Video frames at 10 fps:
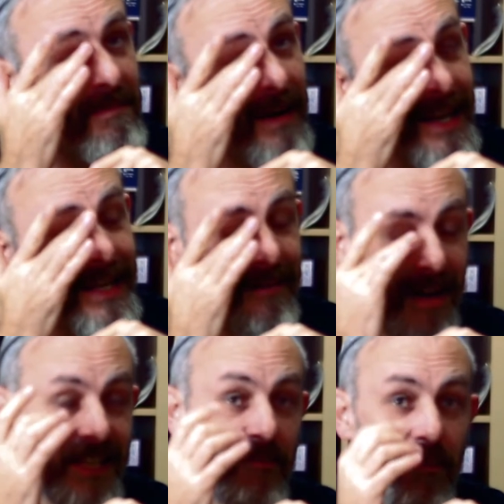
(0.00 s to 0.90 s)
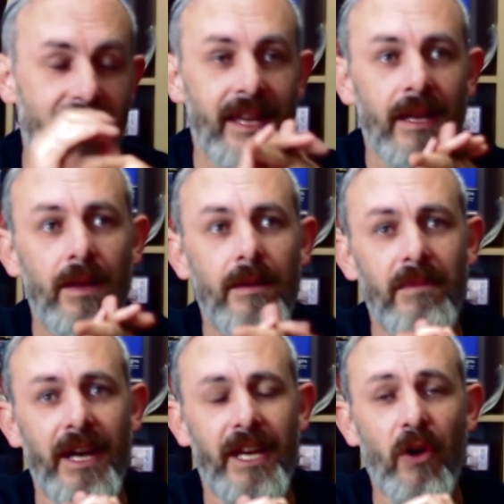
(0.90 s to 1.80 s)
played it, I say we,
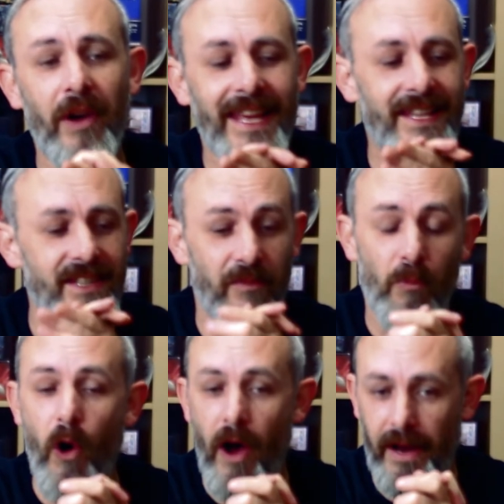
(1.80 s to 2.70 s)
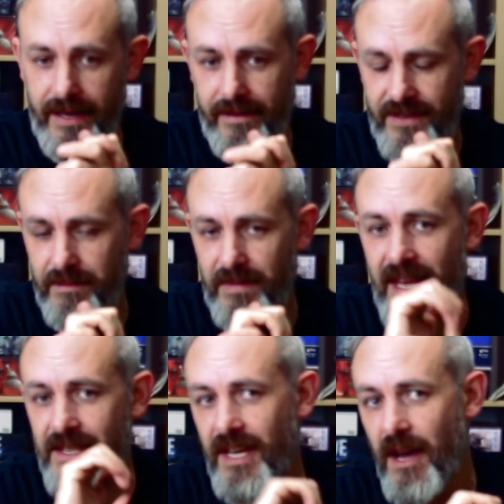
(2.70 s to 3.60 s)
my colleagues of work some
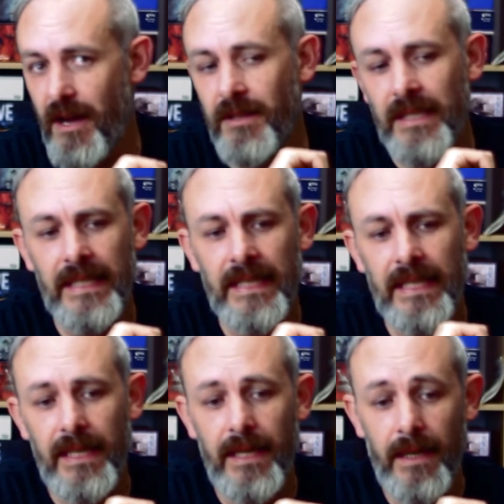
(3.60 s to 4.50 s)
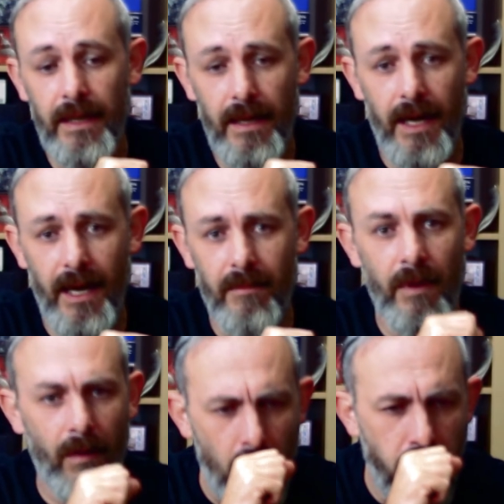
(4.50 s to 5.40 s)
years ago
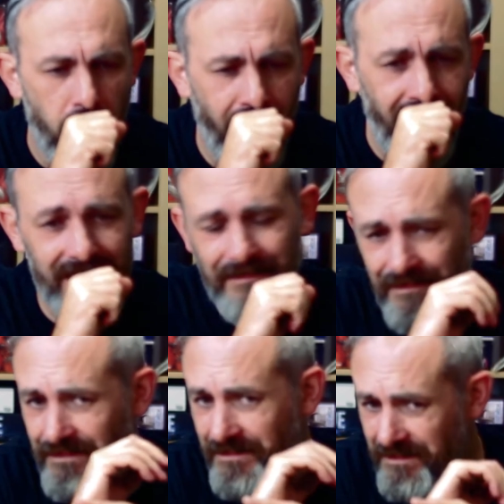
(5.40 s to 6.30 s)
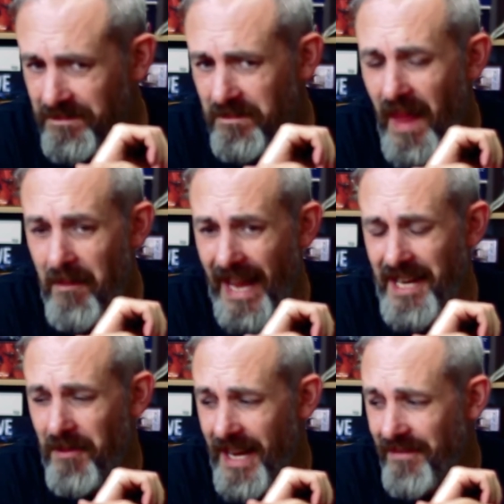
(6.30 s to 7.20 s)
played
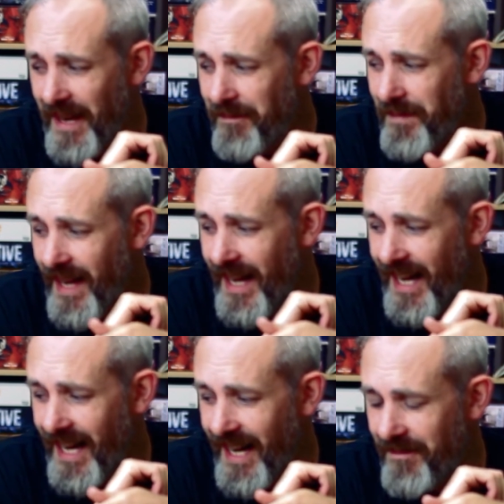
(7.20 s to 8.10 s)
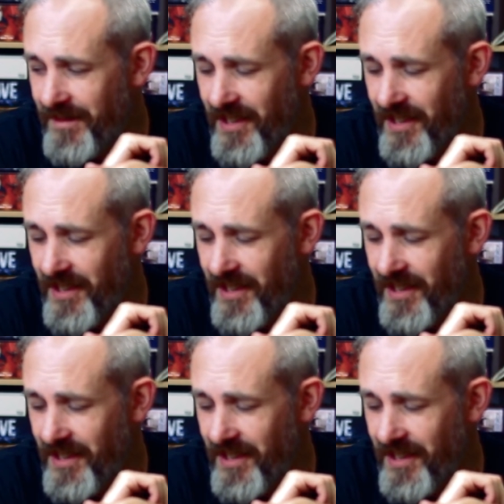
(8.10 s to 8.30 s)
it one evening. I